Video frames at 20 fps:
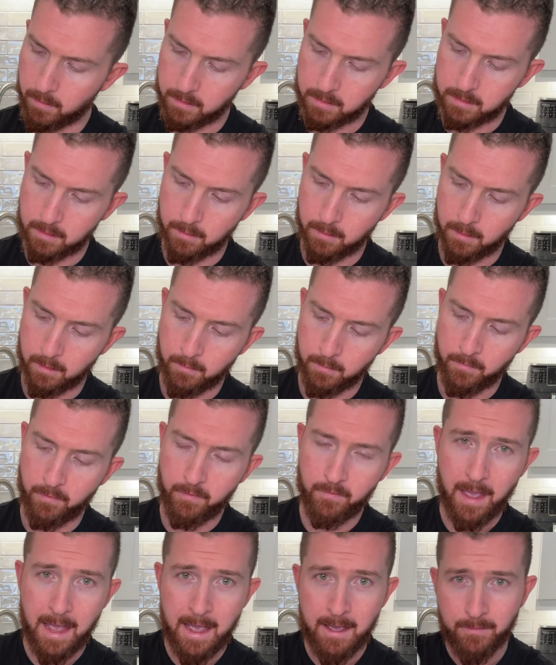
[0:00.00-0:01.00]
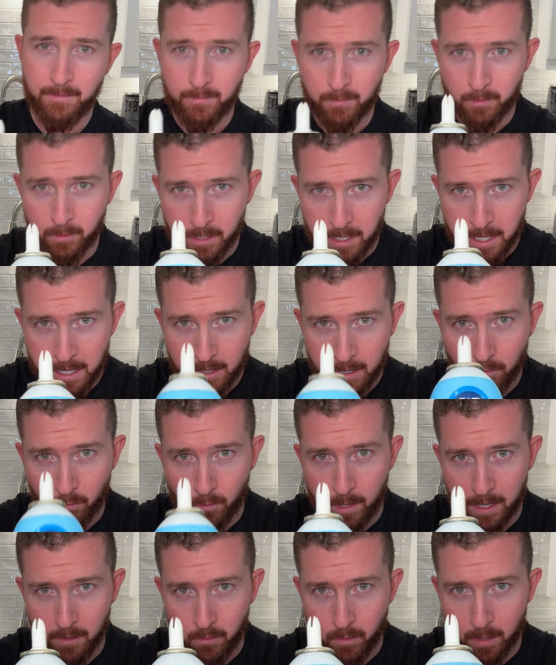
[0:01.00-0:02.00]
some fat-free
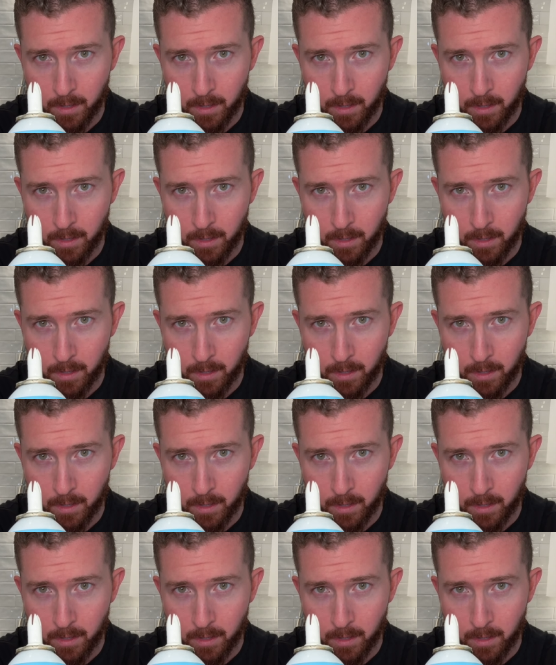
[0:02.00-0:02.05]
Ready Whip.